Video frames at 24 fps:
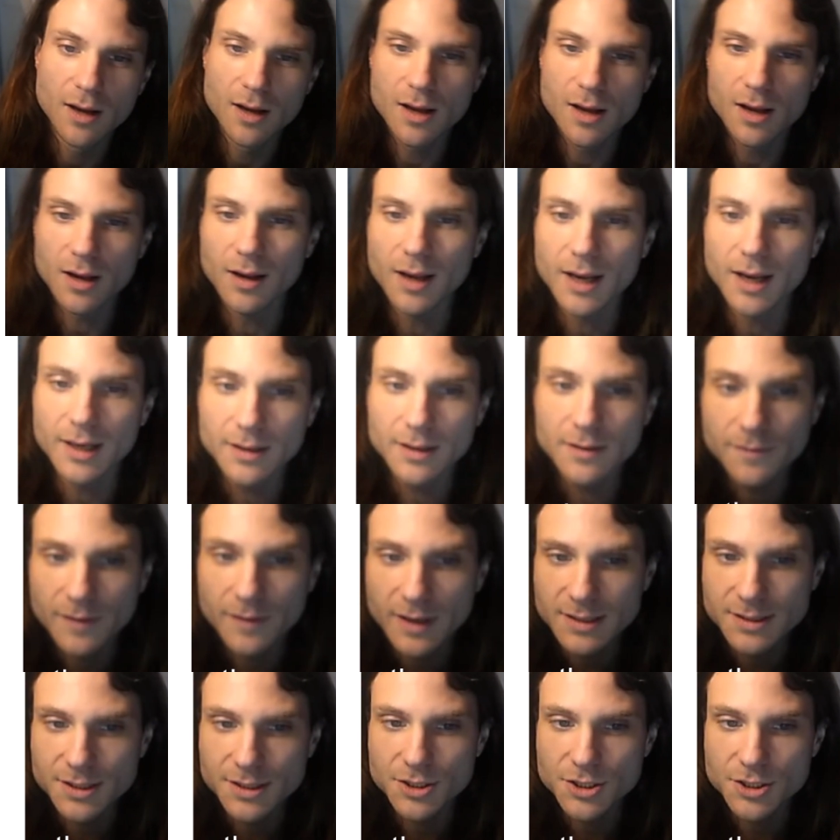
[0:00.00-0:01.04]
An
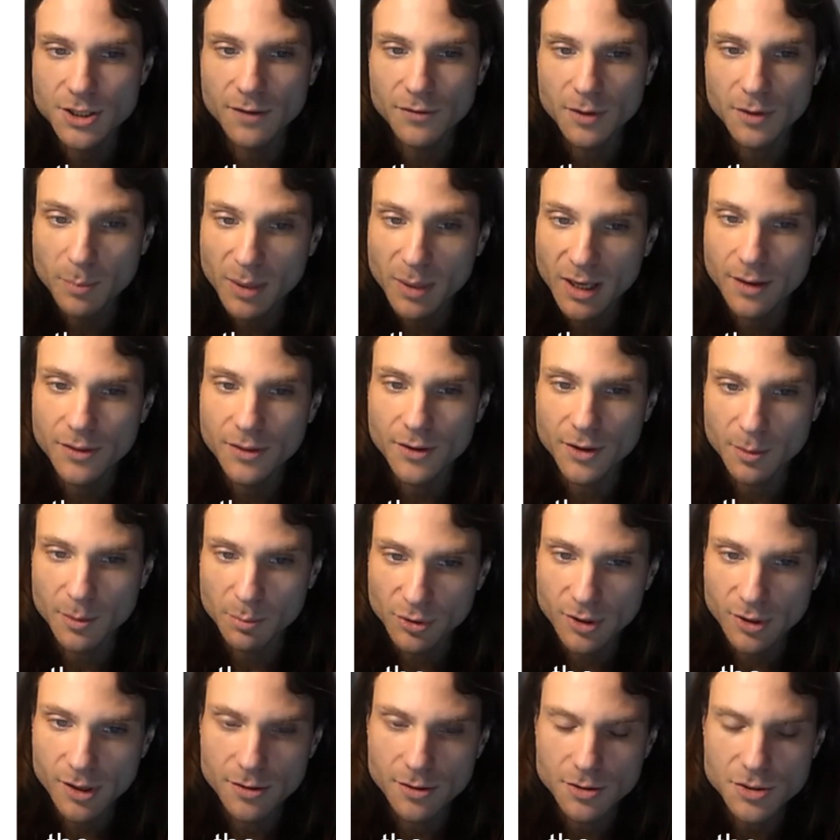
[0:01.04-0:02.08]
advantage of the Python
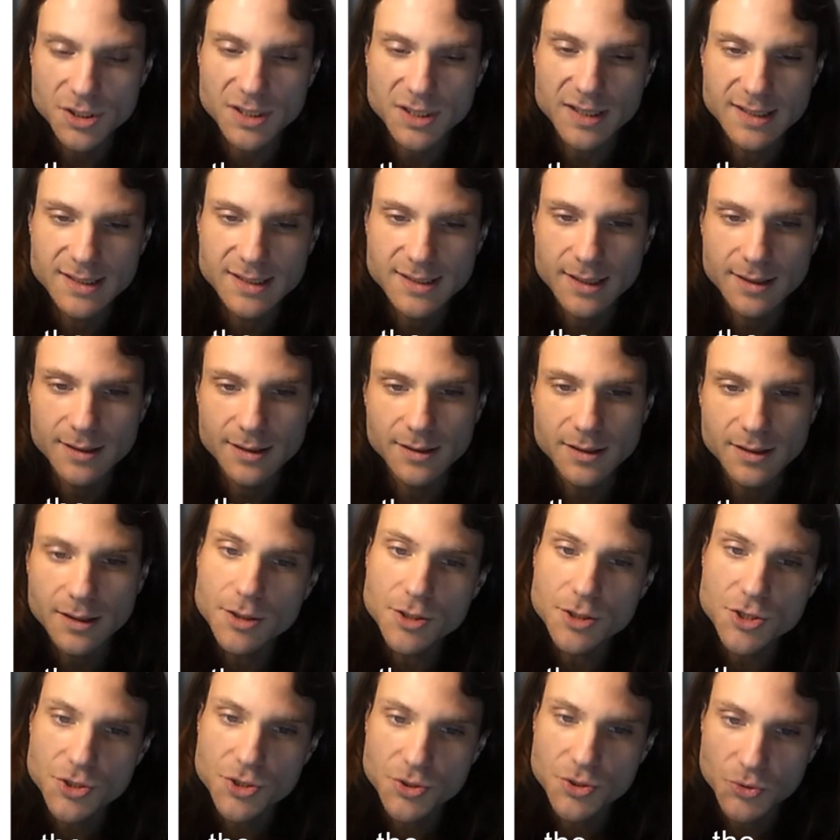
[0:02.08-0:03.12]
approach is that it
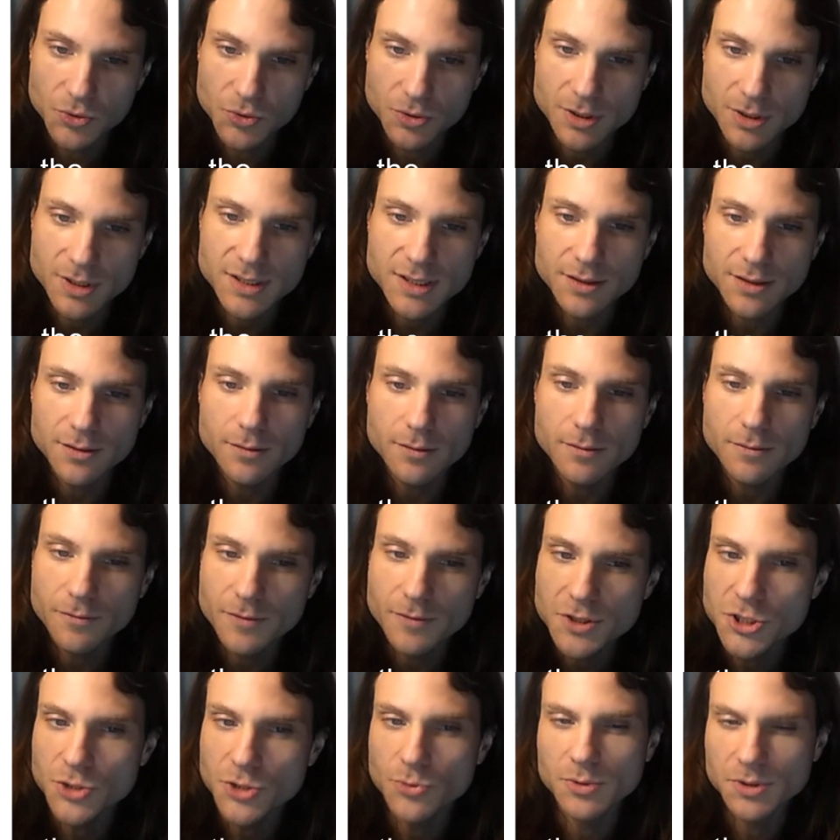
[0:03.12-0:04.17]
ensures that the
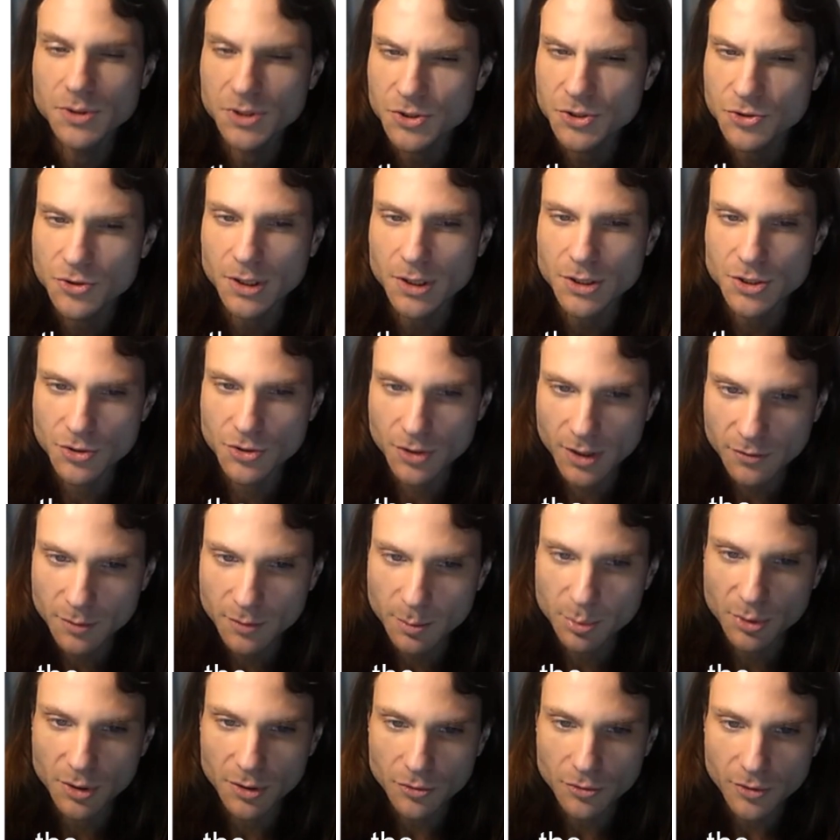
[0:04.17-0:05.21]
visual structure of a
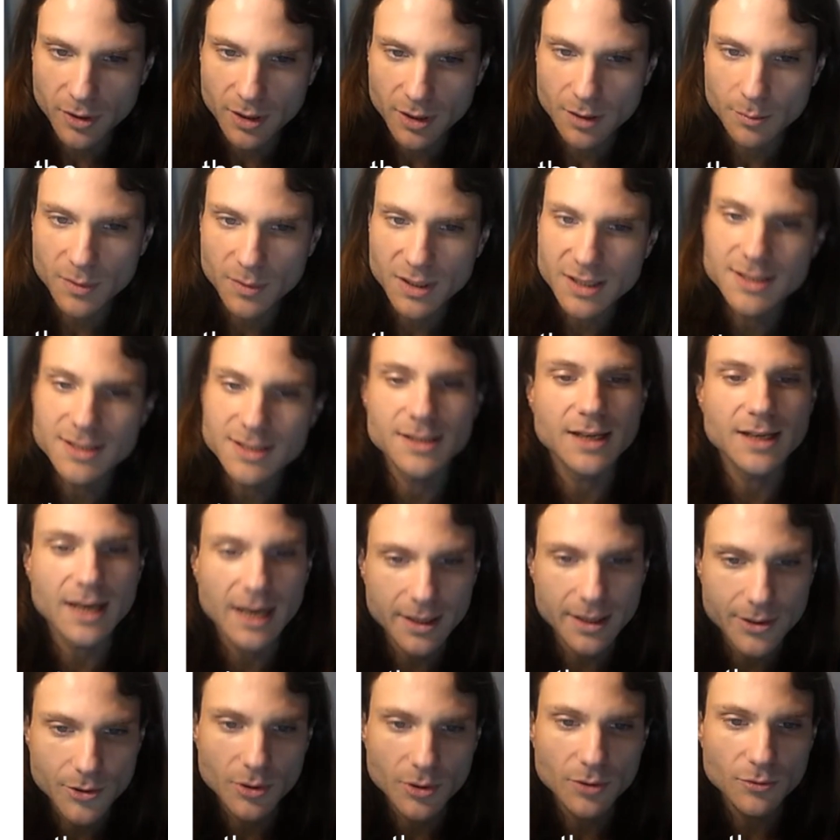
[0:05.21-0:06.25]
program is an
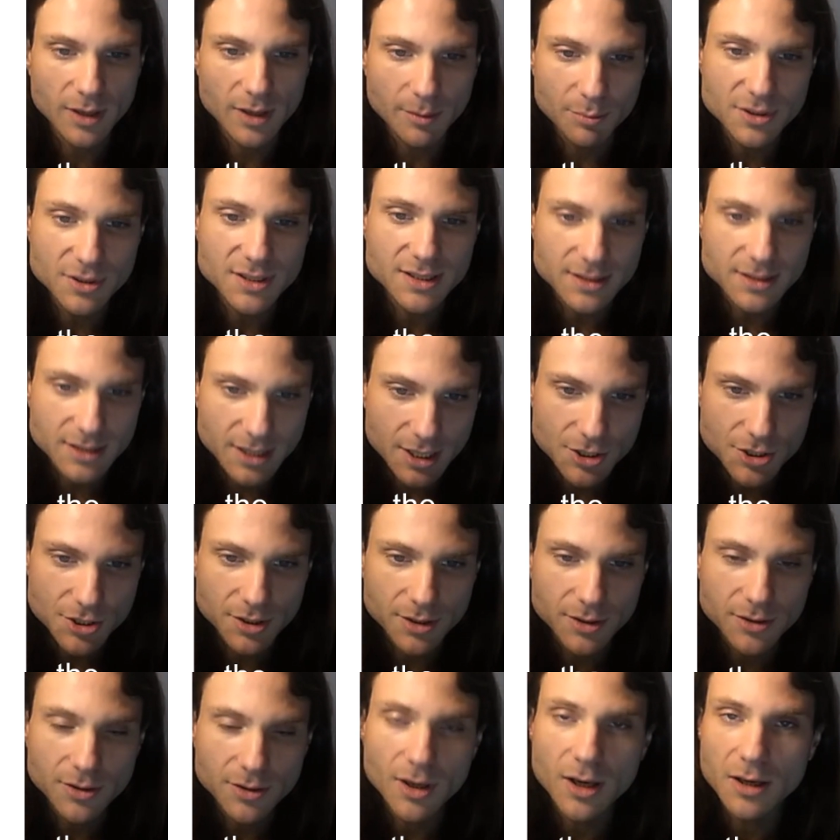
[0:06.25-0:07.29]
accurate representation
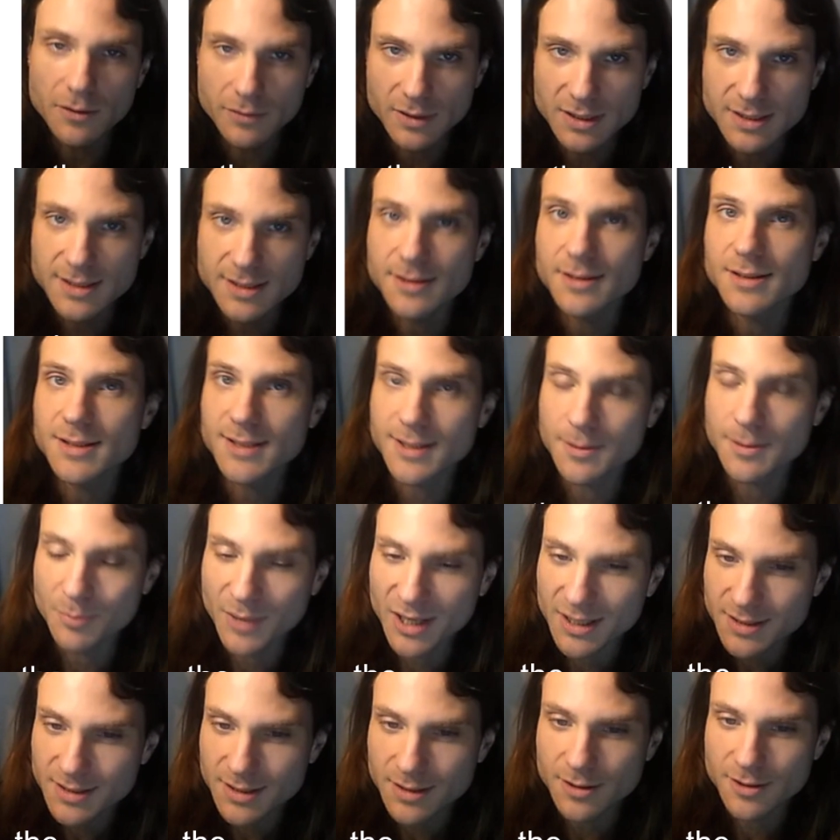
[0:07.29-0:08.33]
of its
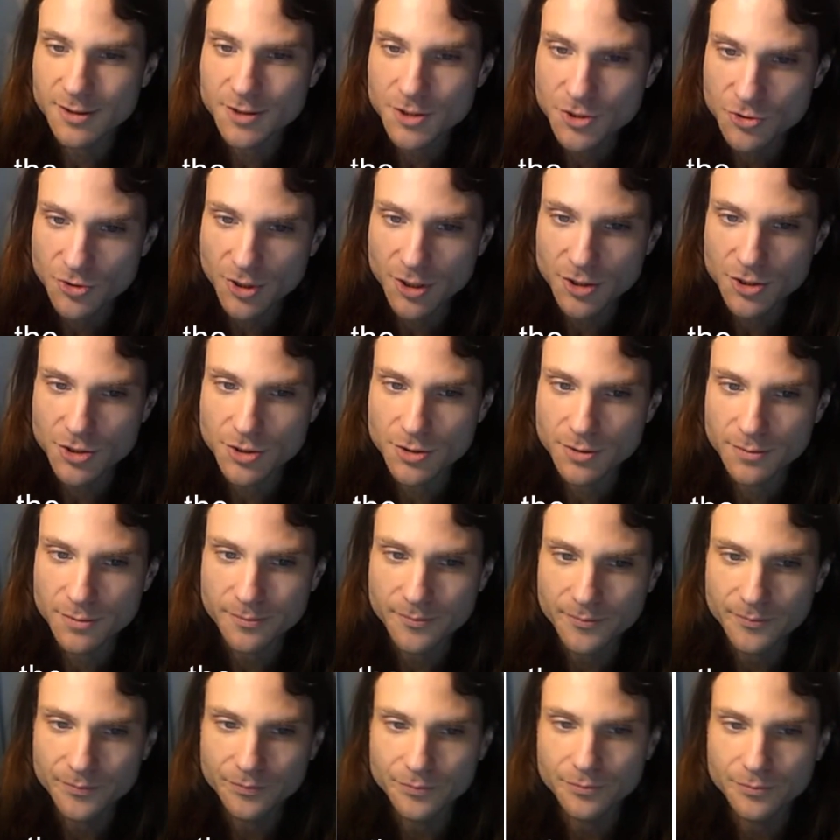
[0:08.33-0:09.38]
semantic structure.
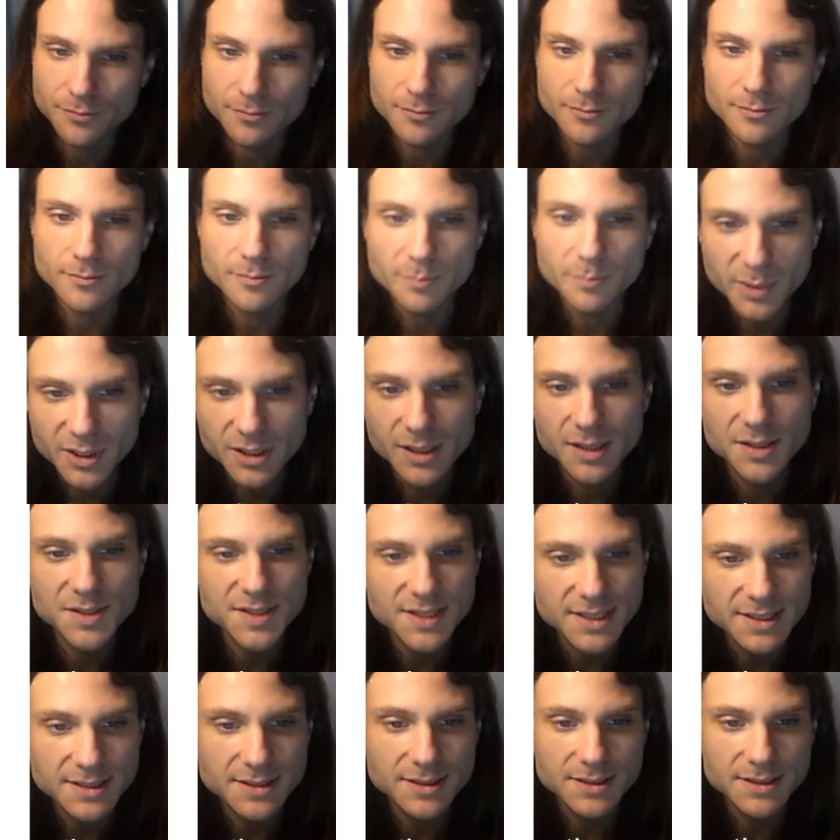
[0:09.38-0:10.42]
because
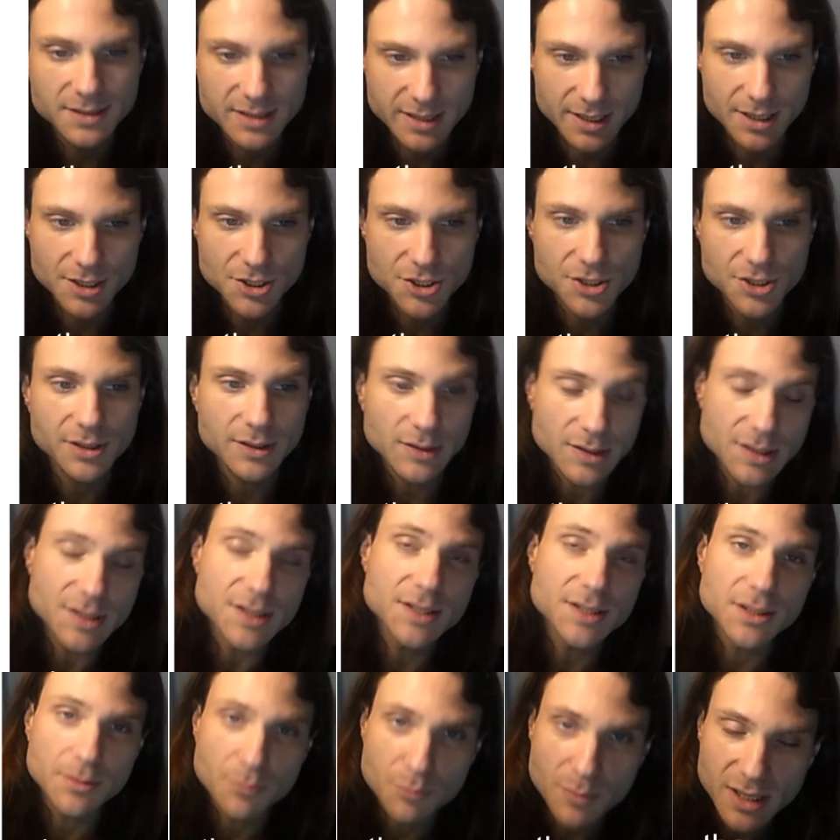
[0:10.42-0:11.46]
indentation is
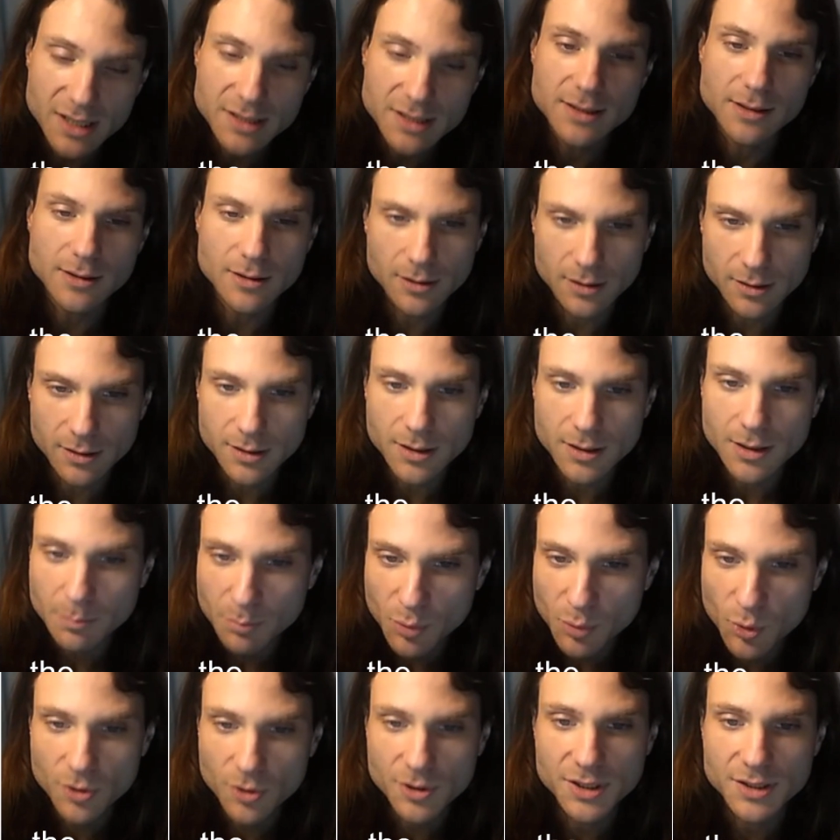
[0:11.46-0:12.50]
semantically
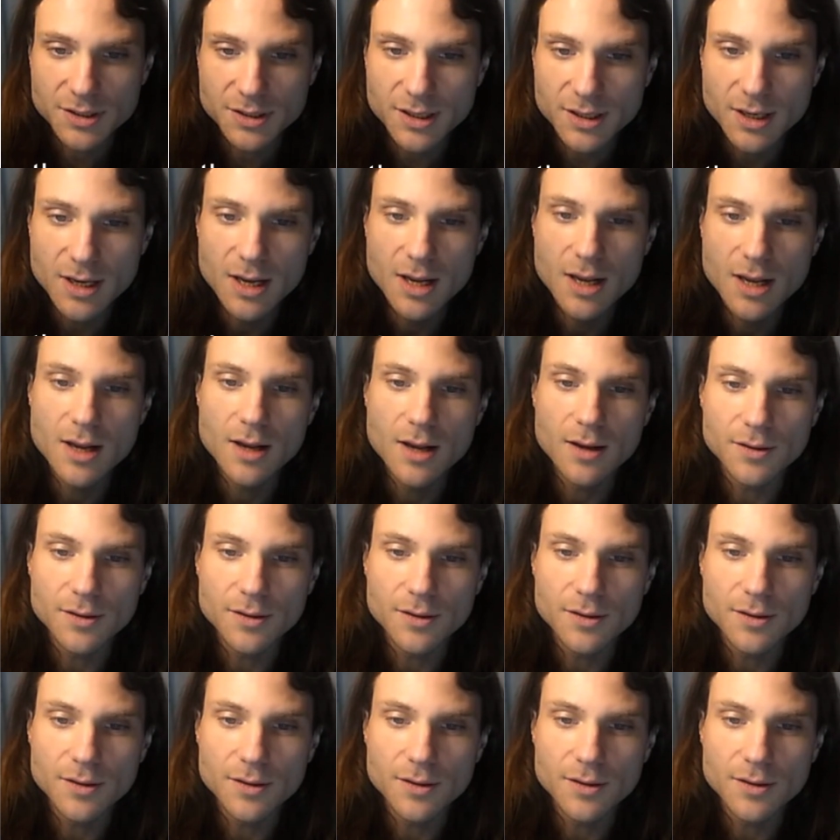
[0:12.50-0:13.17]
important, the